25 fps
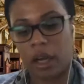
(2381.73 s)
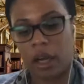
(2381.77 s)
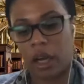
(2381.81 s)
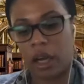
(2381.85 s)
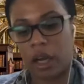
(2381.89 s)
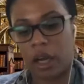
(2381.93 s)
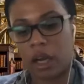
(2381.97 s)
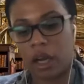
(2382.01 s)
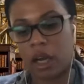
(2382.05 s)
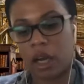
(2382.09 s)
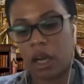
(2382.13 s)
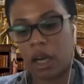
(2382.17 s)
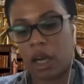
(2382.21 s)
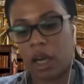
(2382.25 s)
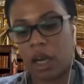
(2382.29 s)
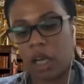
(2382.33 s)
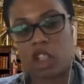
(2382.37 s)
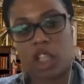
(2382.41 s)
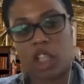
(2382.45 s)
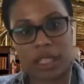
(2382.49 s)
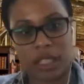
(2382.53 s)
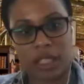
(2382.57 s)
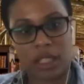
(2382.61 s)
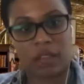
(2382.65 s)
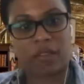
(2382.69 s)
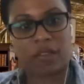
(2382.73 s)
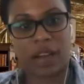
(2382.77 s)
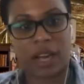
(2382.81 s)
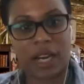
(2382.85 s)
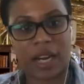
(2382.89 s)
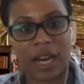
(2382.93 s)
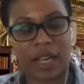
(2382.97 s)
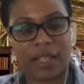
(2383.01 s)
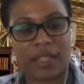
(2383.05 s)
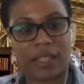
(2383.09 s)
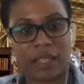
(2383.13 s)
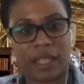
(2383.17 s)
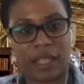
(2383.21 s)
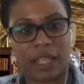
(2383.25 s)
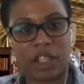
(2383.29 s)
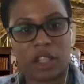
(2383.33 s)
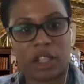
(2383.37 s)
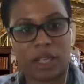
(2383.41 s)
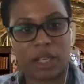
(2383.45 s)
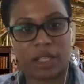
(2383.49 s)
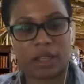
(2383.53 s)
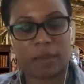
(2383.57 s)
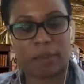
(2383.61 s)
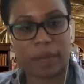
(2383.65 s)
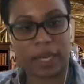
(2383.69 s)
unjustified
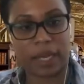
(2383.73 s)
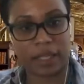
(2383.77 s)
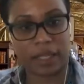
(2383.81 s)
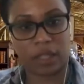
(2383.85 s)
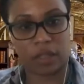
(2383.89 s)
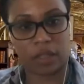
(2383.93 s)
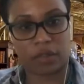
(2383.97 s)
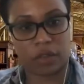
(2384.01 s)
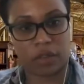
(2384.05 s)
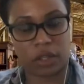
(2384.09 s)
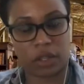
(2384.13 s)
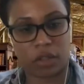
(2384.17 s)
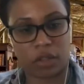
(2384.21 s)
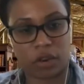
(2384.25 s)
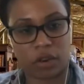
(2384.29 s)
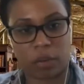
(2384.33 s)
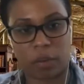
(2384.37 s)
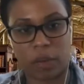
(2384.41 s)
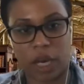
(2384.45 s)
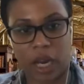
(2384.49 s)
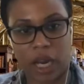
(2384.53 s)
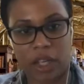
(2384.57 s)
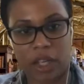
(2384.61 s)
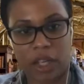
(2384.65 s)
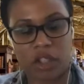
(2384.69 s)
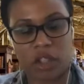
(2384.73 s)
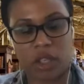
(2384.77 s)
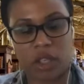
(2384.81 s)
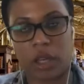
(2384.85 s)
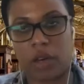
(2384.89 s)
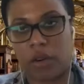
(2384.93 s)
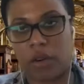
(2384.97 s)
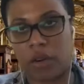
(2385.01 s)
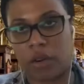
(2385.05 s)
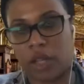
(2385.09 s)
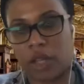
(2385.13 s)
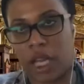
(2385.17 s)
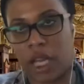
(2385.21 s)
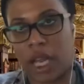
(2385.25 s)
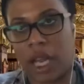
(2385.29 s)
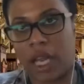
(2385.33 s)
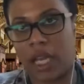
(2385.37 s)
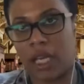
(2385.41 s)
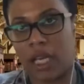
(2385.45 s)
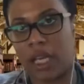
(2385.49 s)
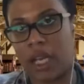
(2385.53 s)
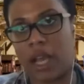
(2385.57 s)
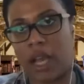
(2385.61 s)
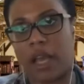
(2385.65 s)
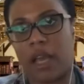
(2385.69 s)
isolation as a basis for discrimination under the
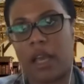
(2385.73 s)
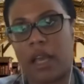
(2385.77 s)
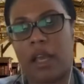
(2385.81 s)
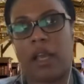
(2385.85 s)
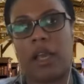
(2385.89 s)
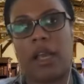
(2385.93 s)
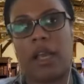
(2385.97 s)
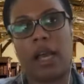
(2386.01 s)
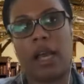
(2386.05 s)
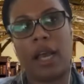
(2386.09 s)
ADA